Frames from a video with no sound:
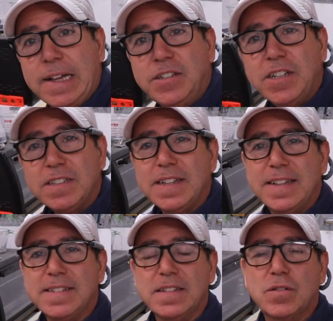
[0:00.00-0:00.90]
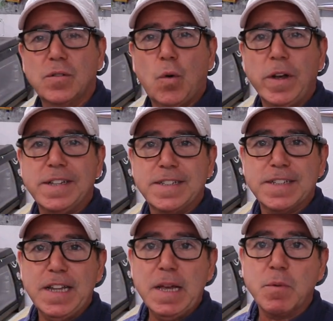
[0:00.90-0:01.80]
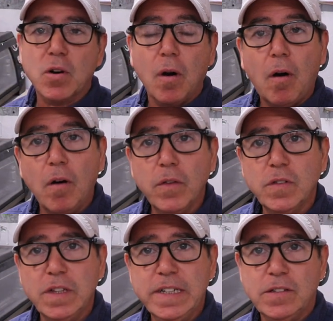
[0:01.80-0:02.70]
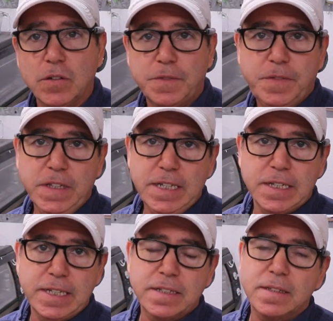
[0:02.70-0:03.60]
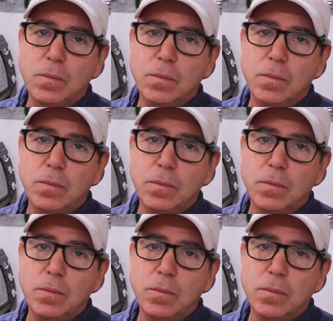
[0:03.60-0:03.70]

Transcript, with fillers: And just as a quick disclaimer, all those links are affiliate links.